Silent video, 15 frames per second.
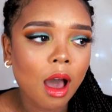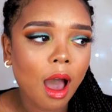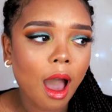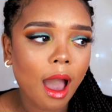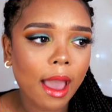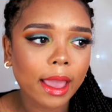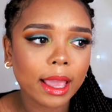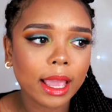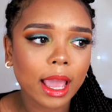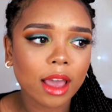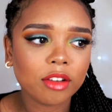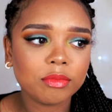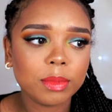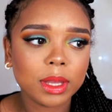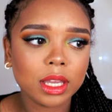I
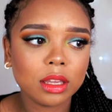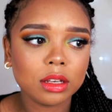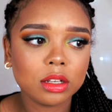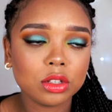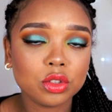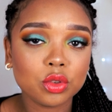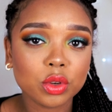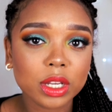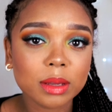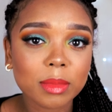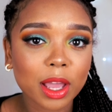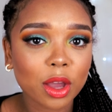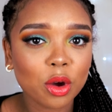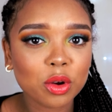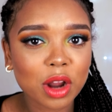have been doing
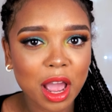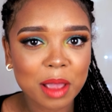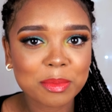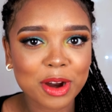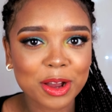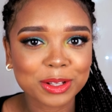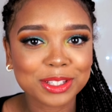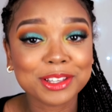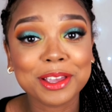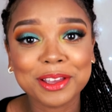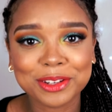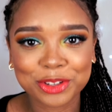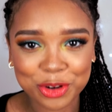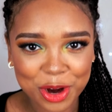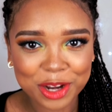my own eyebrows,
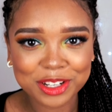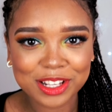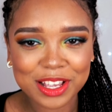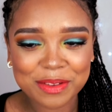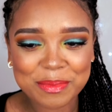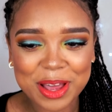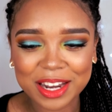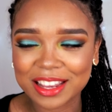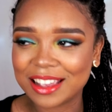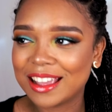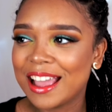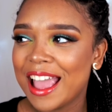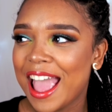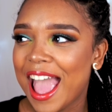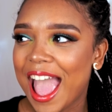again, trying to save money,
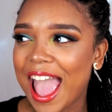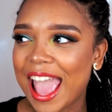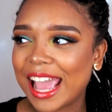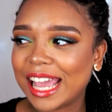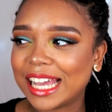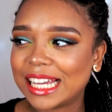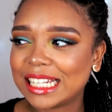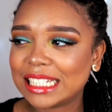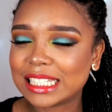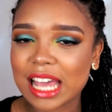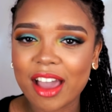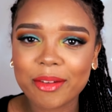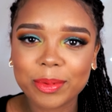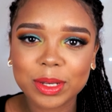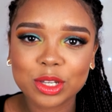and
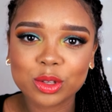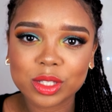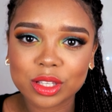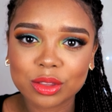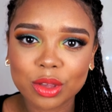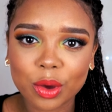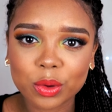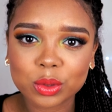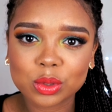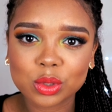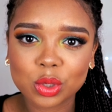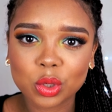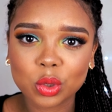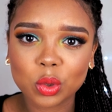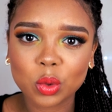I've been using those
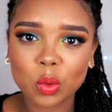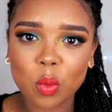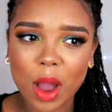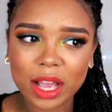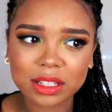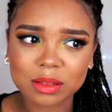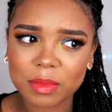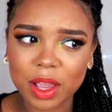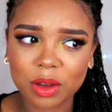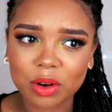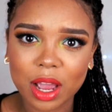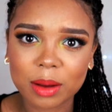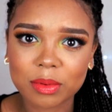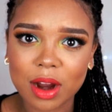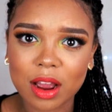to wax my own
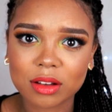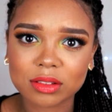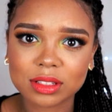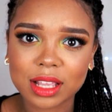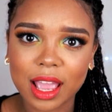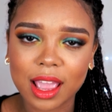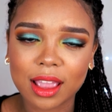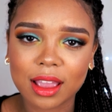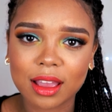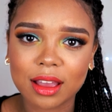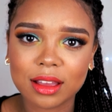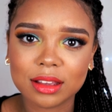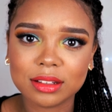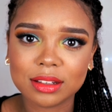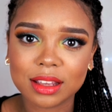eyebrows,
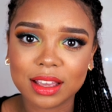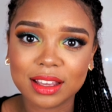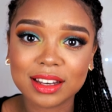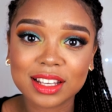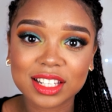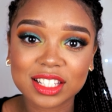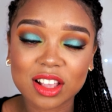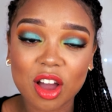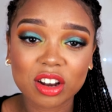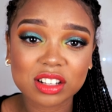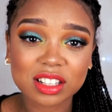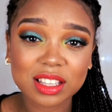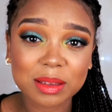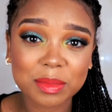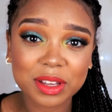and it has
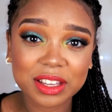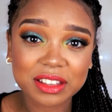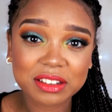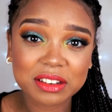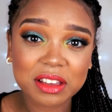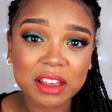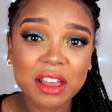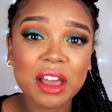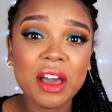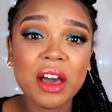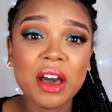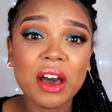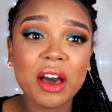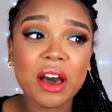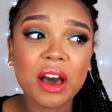honestly been
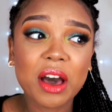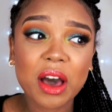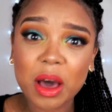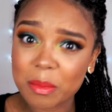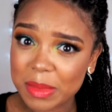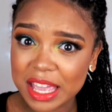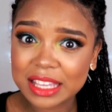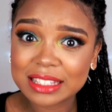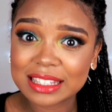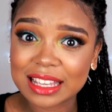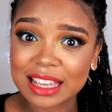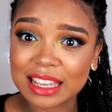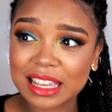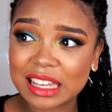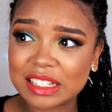
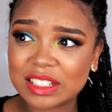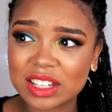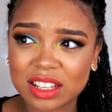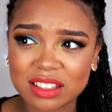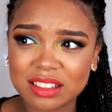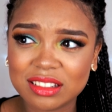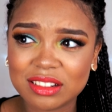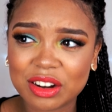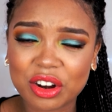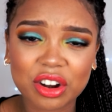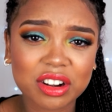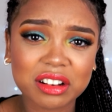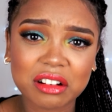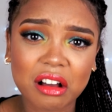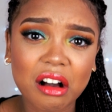amazing. It doesn't
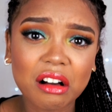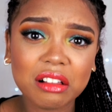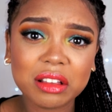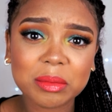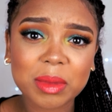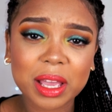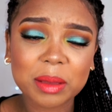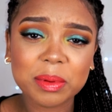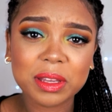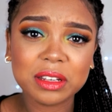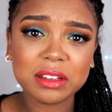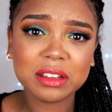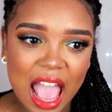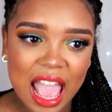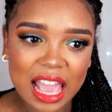hurt at all in my
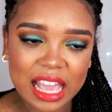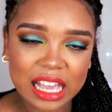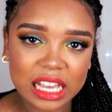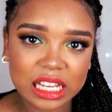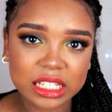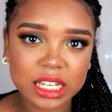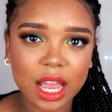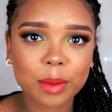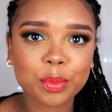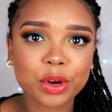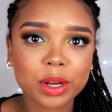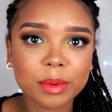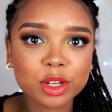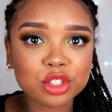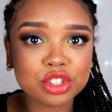opinion, and I
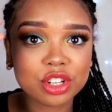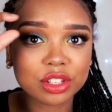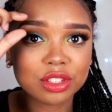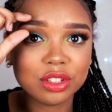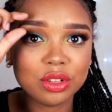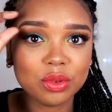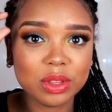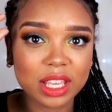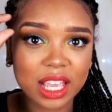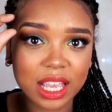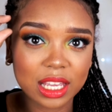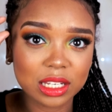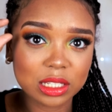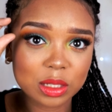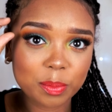pretty much just do
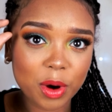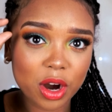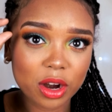the end